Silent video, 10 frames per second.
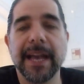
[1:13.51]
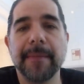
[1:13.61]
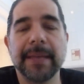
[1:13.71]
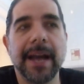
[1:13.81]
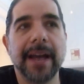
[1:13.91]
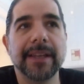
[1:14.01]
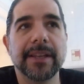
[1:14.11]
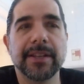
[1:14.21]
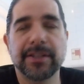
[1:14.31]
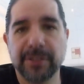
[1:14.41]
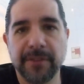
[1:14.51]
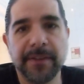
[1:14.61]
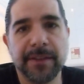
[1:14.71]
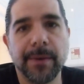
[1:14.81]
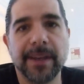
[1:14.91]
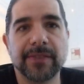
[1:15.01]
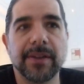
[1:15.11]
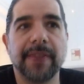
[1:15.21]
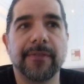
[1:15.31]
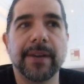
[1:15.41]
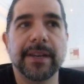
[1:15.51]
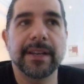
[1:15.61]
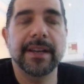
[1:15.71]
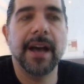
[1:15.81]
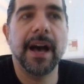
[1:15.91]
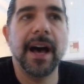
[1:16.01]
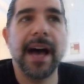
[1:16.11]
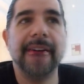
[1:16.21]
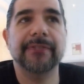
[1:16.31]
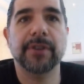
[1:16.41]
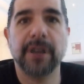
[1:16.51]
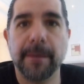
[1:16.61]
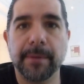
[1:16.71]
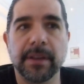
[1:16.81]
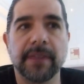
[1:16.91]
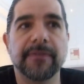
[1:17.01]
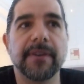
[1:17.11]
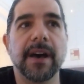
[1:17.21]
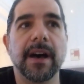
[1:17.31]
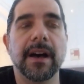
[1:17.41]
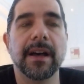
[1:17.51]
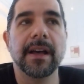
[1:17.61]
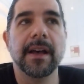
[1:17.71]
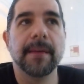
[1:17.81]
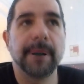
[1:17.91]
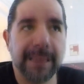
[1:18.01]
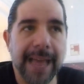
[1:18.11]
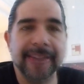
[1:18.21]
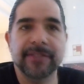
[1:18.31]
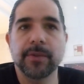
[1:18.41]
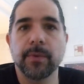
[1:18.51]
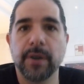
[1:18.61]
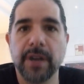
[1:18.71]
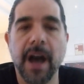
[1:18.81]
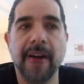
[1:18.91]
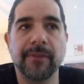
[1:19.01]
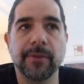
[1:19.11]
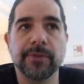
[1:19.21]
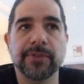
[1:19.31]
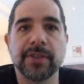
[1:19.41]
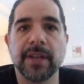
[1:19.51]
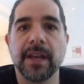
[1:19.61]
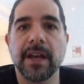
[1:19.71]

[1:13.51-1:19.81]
I mean, this is the 5th Western I've written after a couple of my last 2 were novels